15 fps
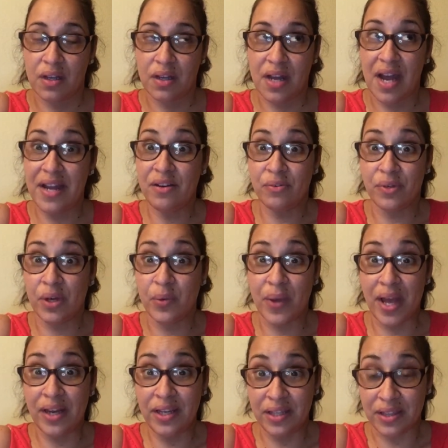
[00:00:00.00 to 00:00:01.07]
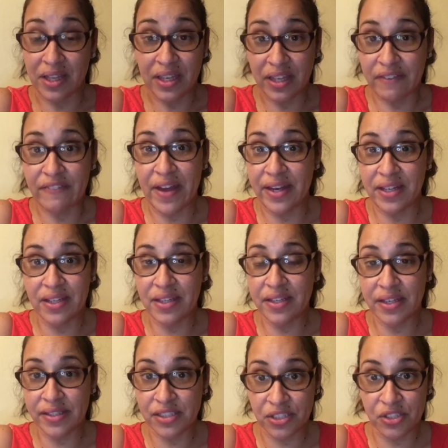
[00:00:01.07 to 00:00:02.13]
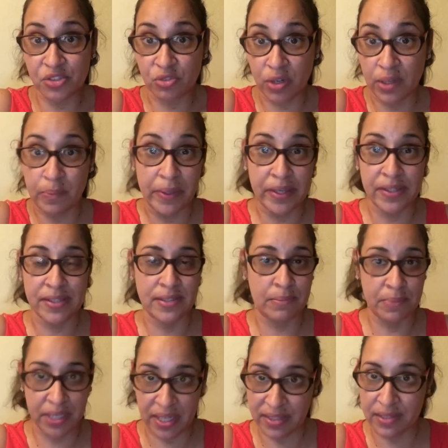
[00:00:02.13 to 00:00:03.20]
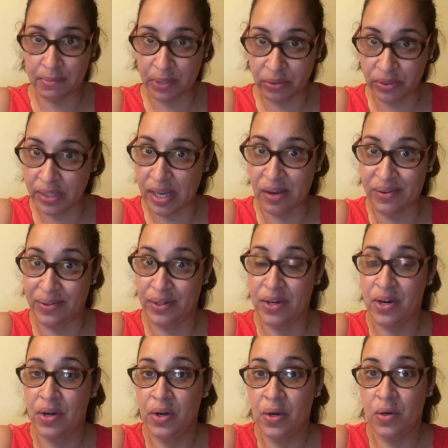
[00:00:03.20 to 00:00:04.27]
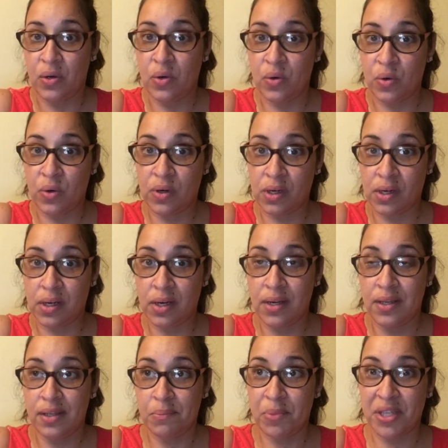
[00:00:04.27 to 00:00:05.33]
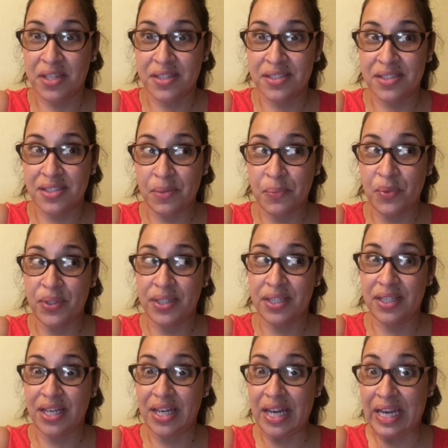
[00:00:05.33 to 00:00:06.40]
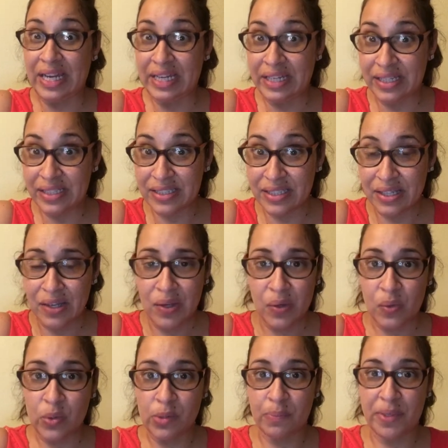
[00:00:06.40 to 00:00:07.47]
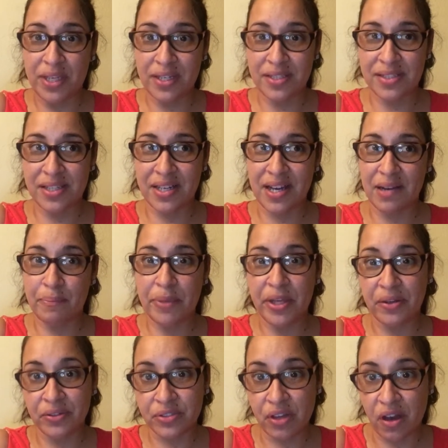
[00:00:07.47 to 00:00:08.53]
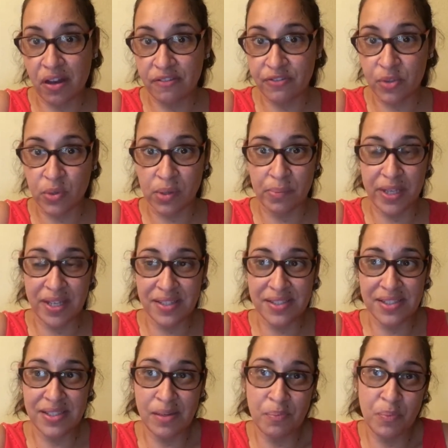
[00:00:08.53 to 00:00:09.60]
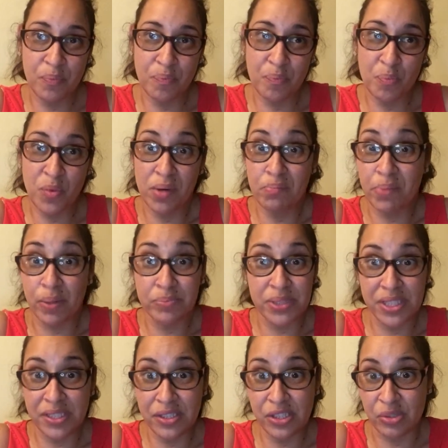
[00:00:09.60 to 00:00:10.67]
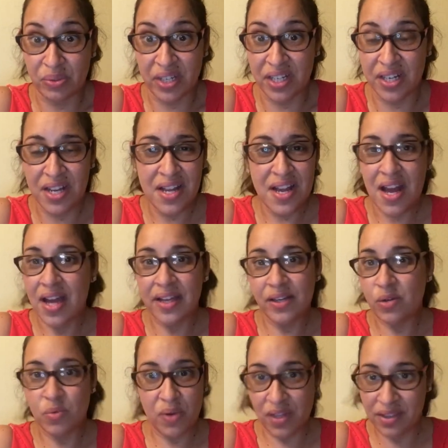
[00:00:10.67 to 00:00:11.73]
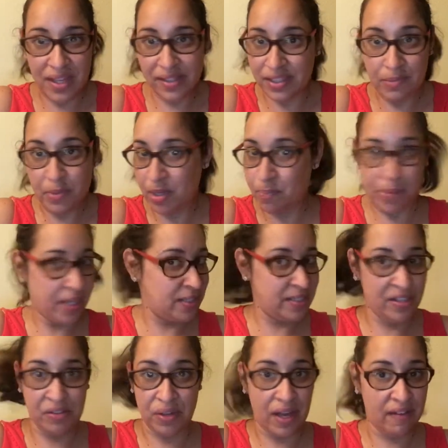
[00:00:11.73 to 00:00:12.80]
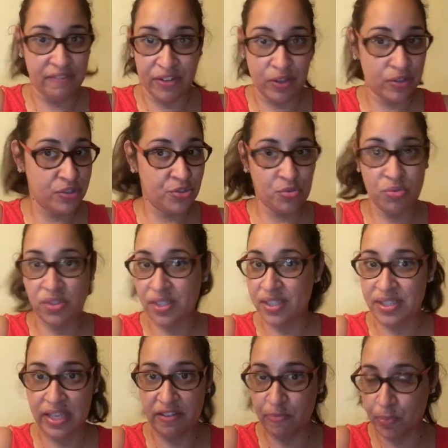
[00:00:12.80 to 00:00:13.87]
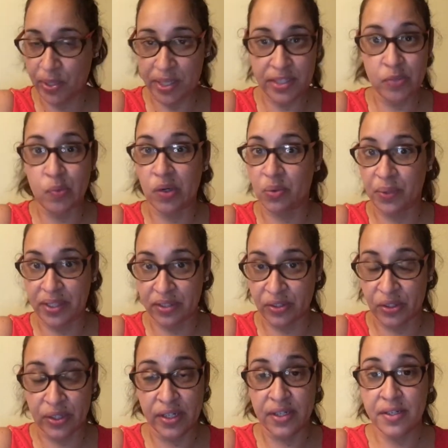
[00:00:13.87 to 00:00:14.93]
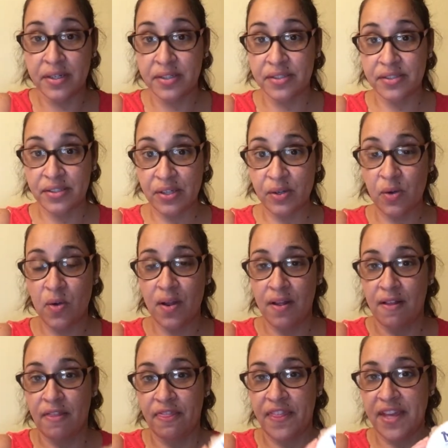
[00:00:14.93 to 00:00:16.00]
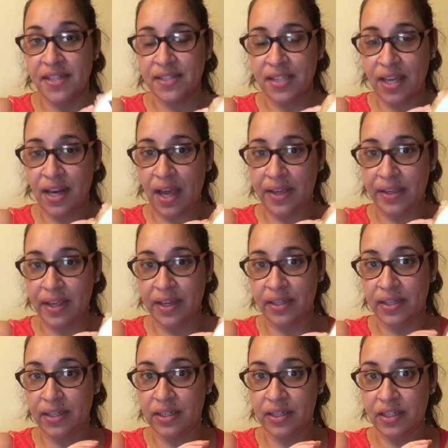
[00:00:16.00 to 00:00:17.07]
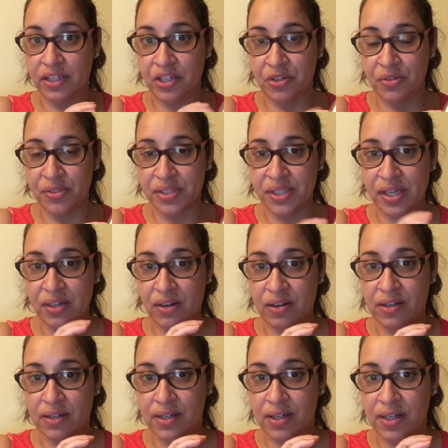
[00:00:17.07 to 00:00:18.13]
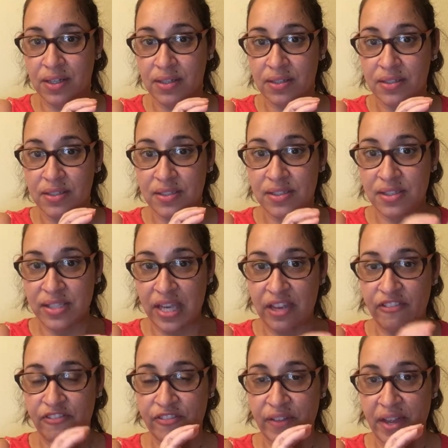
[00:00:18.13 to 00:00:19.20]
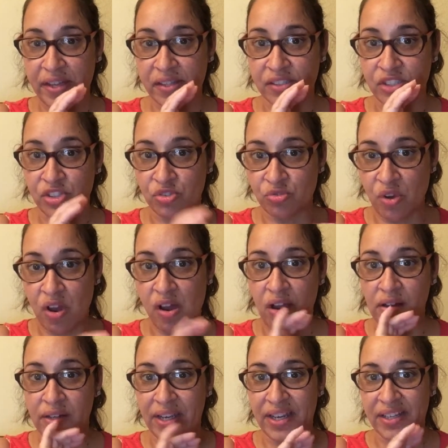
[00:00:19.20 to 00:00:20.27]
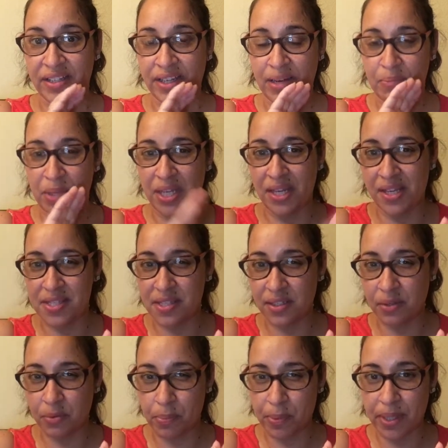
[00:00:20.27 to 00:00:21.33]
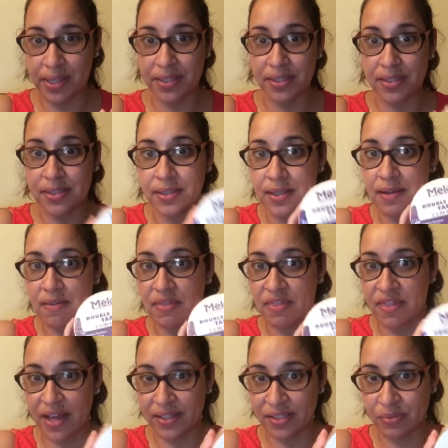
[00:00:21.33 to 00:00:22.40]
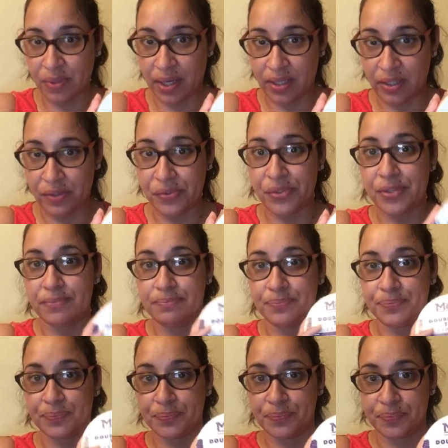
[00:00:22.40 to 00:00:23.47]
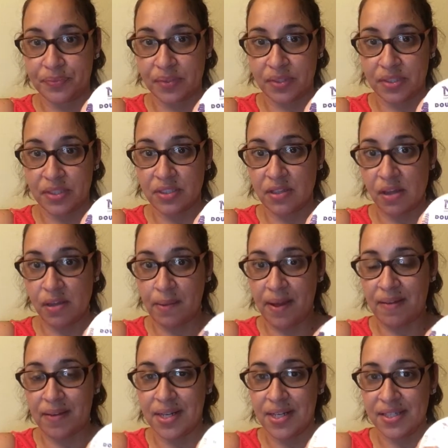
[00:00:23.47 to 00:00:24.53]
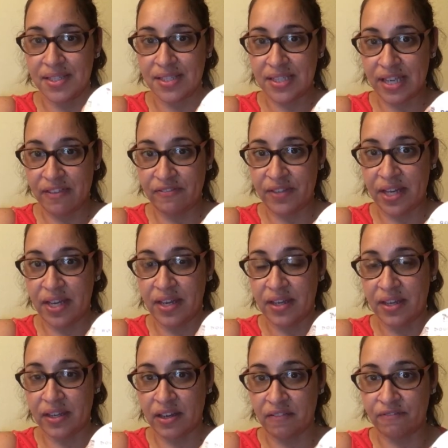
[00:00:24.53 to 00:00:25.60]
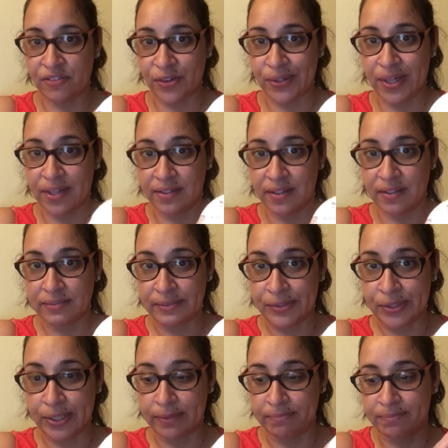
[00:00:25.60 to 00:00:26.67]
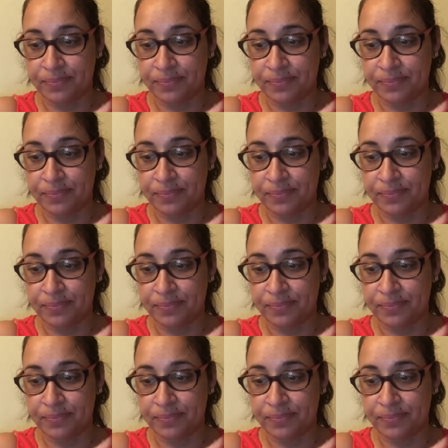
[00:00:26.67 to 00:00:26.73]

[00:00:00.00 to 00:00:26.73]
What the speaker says: I don't know, anything. If anything gets destroyed because somebody has a meltdown, or because someone ate it, or because it got peeled off, or because someone bumped into it, I don't want that to be a big deal ever. School's a safe place where we learn. So things that I can use that are safe and strong and can be easily replaced, that's what I use. It's all about safety, comfort, and learning.